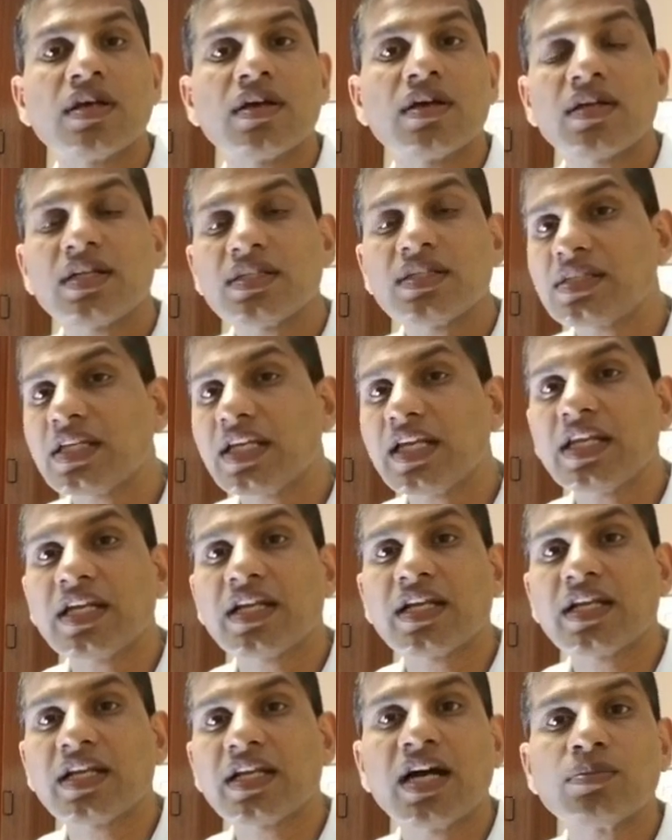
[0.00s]

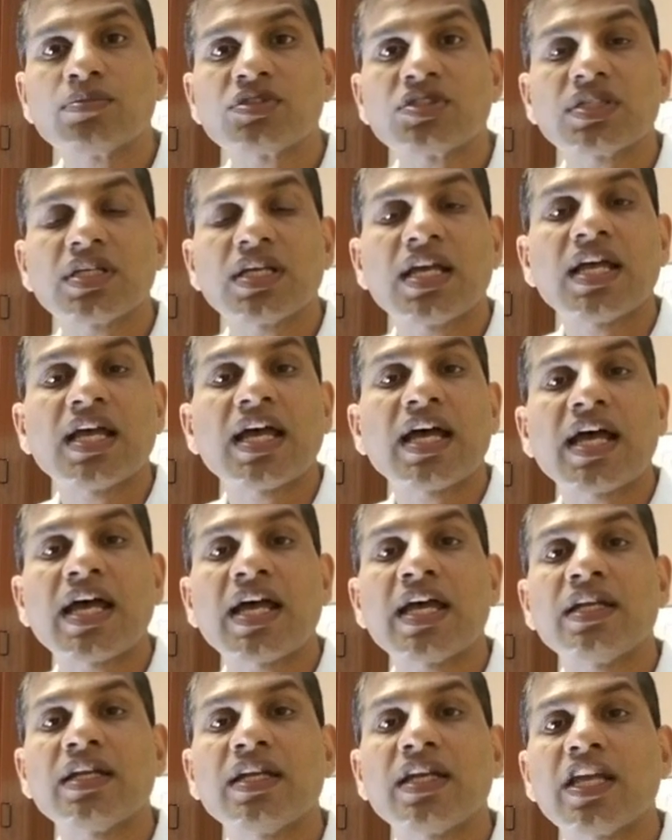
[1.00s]
receding gums,
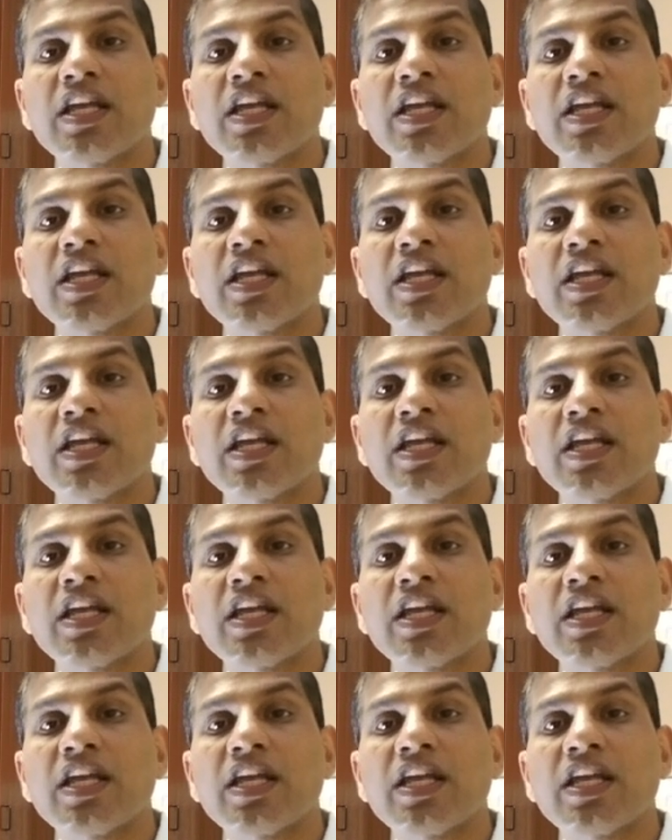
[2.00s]
and